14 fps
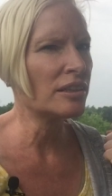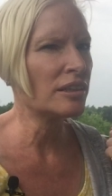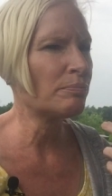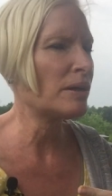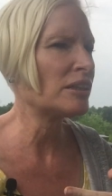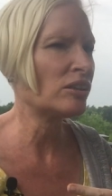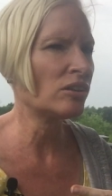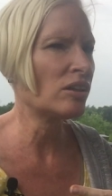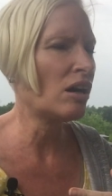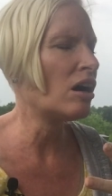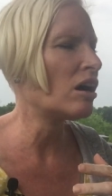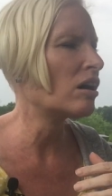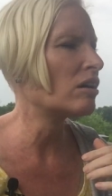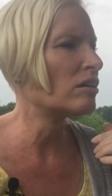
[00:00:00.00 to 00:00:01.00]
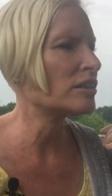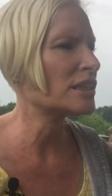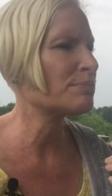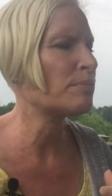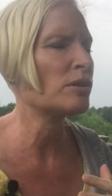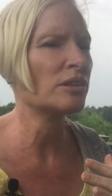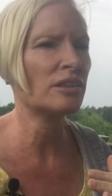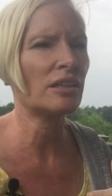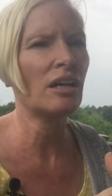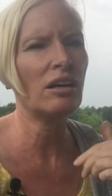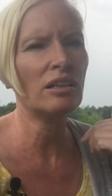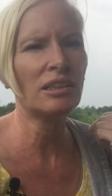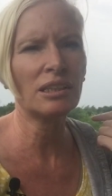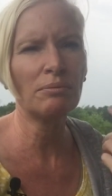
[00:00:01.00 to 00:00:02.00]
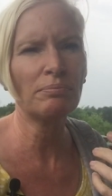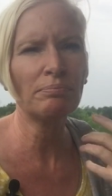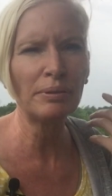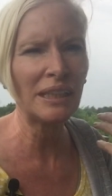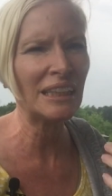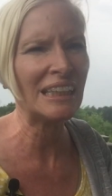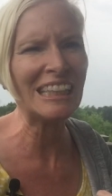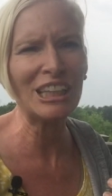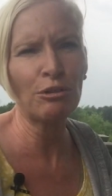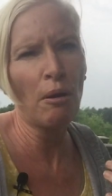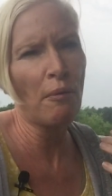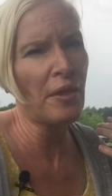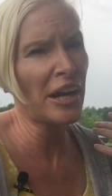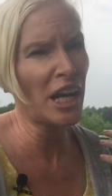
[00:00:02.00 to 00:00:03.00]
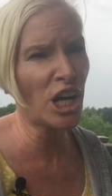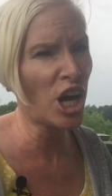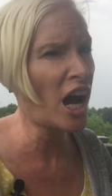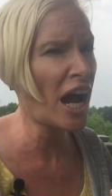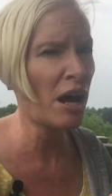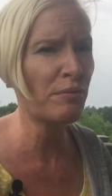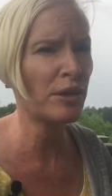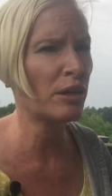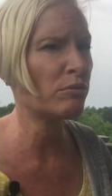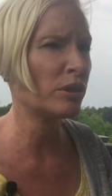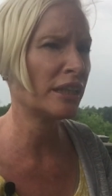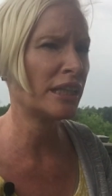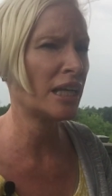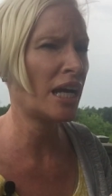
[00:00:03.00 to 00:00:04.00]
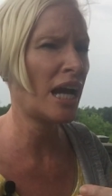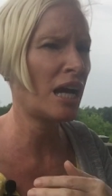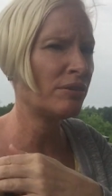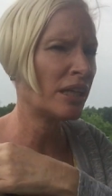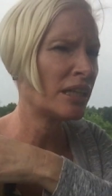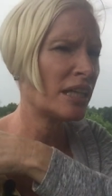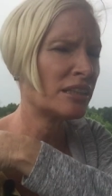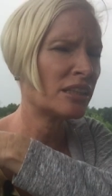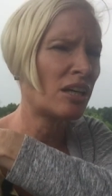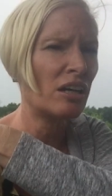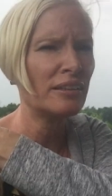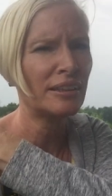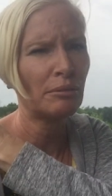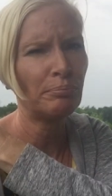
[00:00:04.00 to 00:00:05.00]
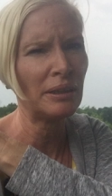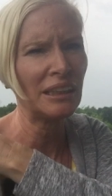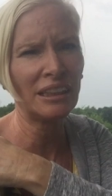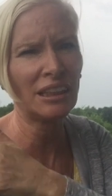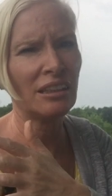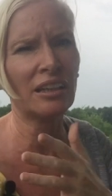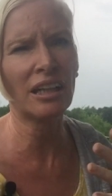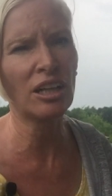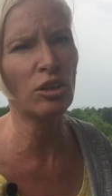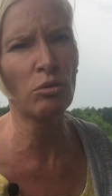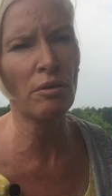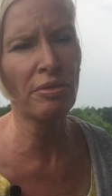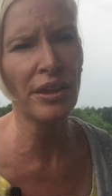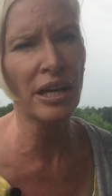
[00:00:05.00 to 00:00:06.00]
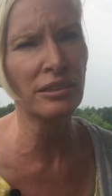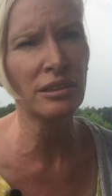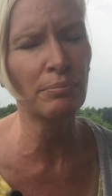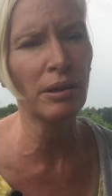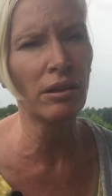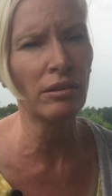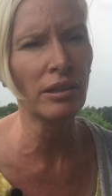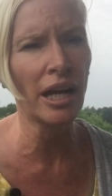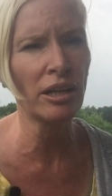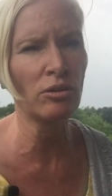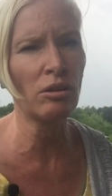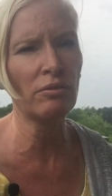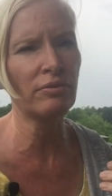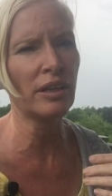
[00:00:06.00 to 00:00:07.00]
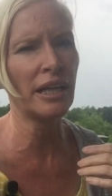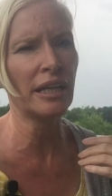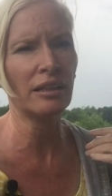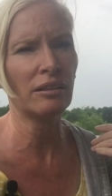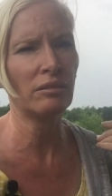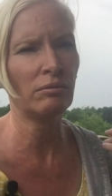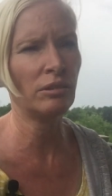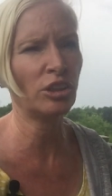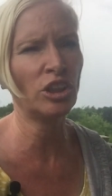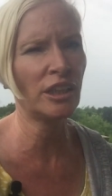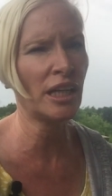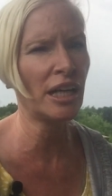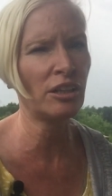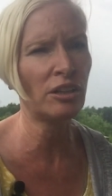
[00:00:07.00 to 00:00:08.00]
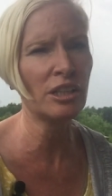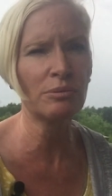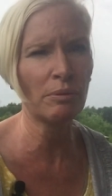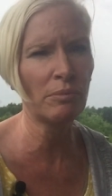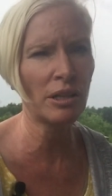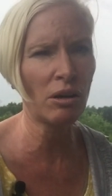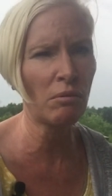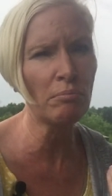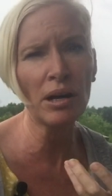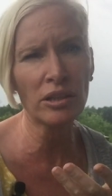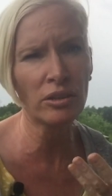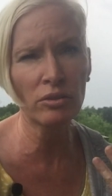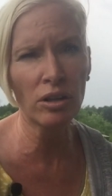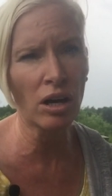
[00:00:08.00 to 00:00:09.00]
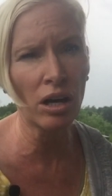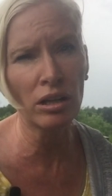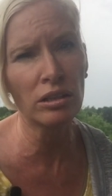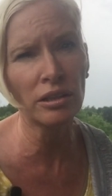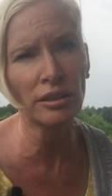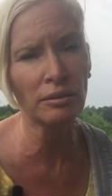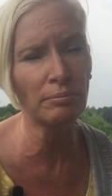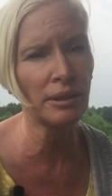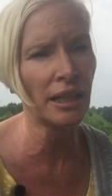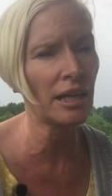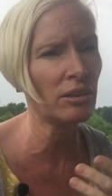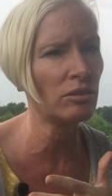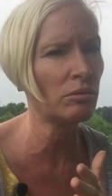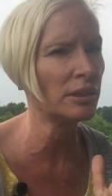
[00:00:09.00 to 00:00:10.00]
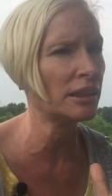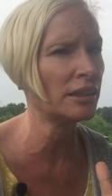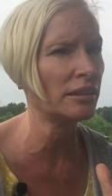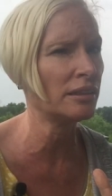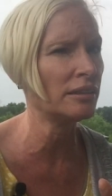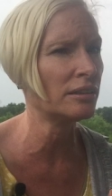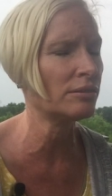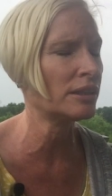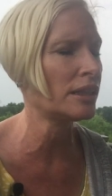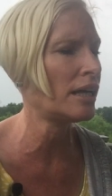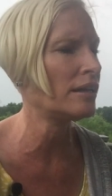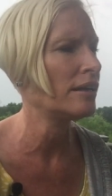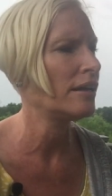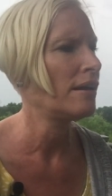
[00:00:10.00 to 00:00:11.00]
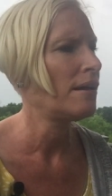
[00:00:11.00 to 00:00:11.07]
a special car, a sports car, some big deal about like a, having a really having a nice car is a big deal, and I don't know what that's about. I don't know if like when she died, her husband went out and bought a new car or something. I don't know what the deal is with that.